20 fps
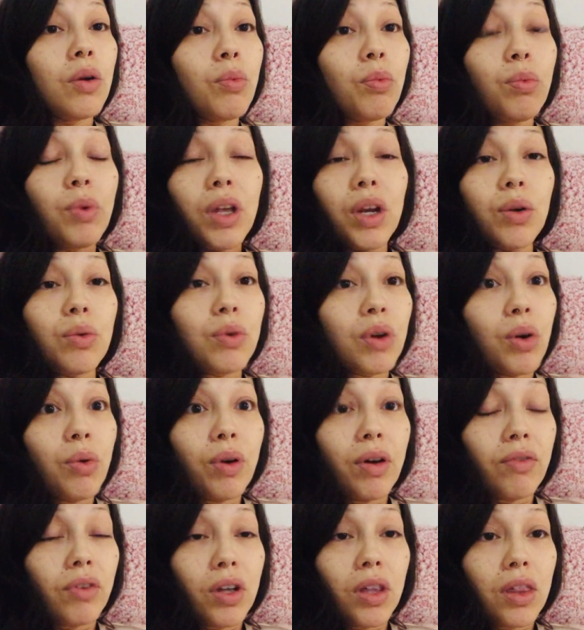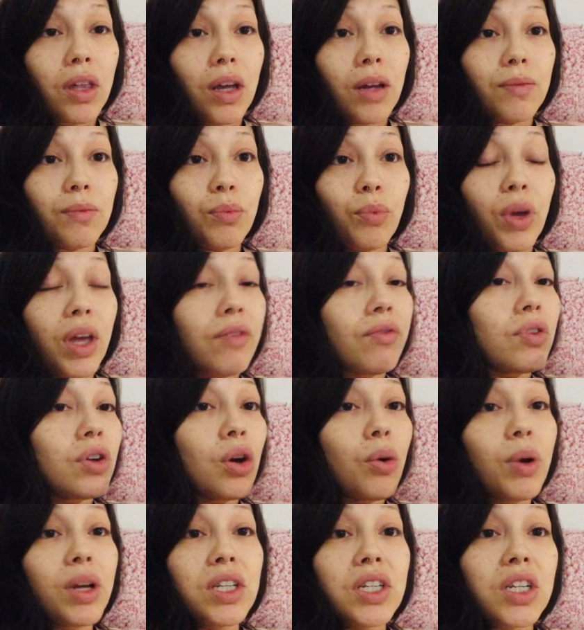We don't know everything. We have
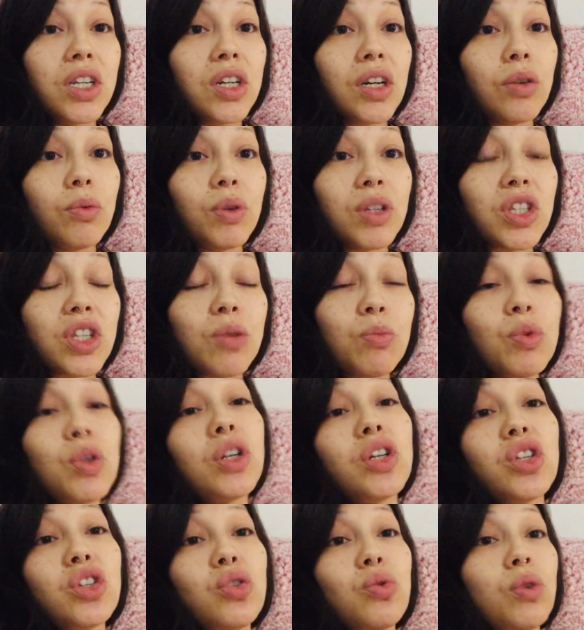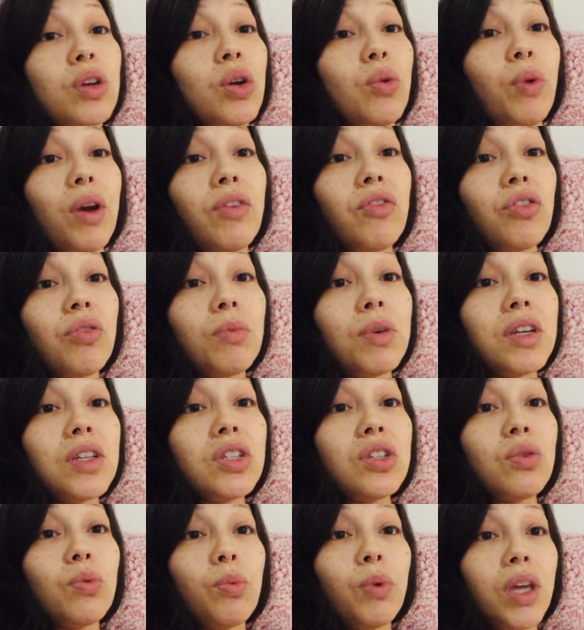no idea what someone is doing away from
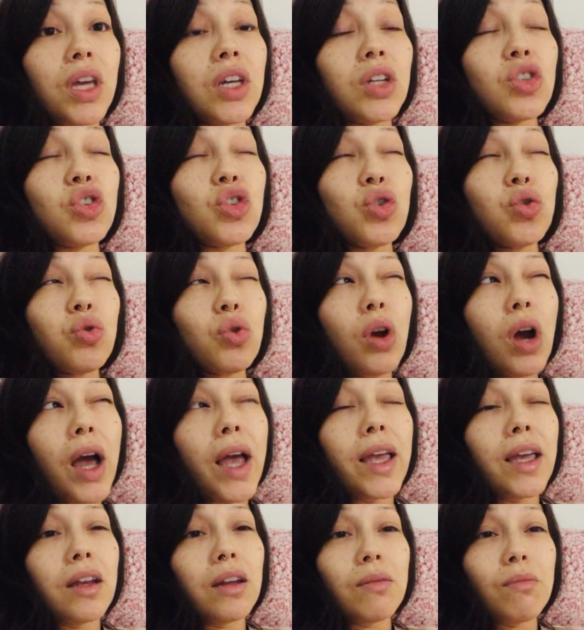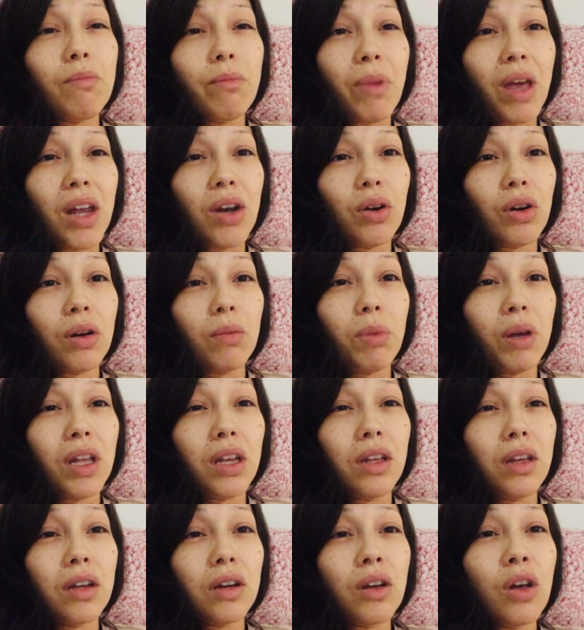us. We can try and embed our
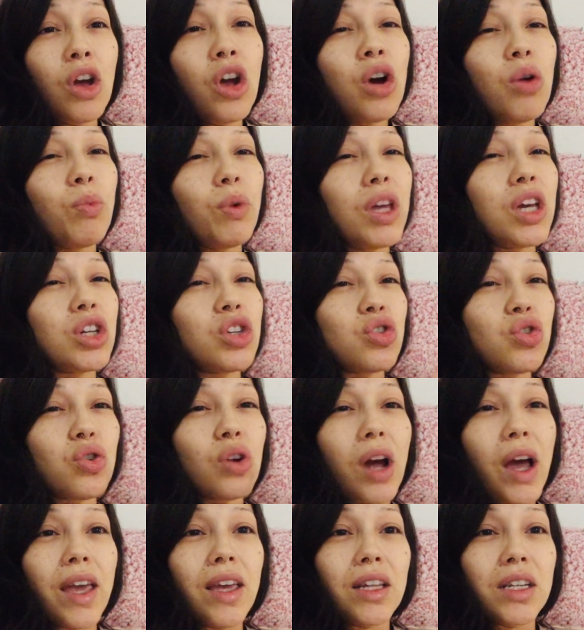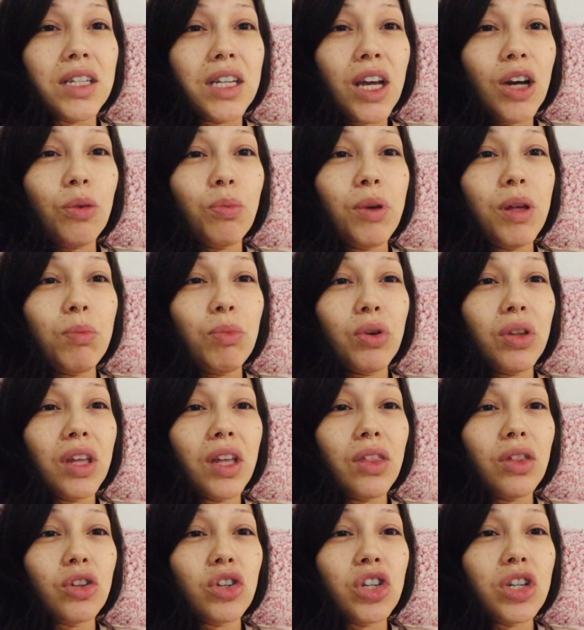opinion. We can try and tell people
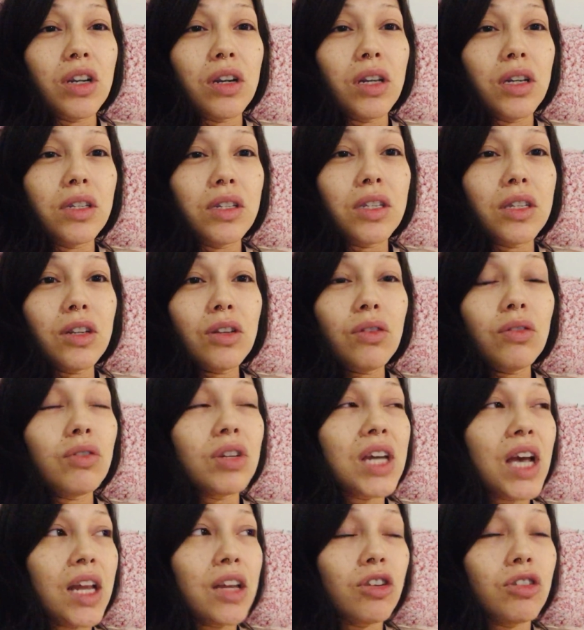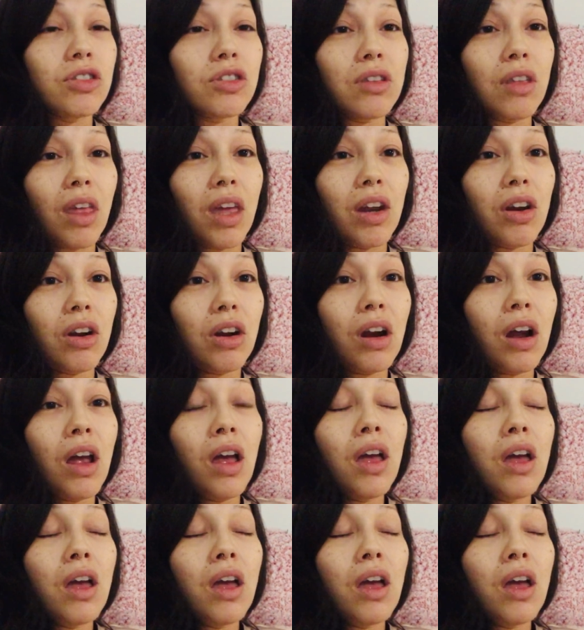that they're shitty still 10 years later.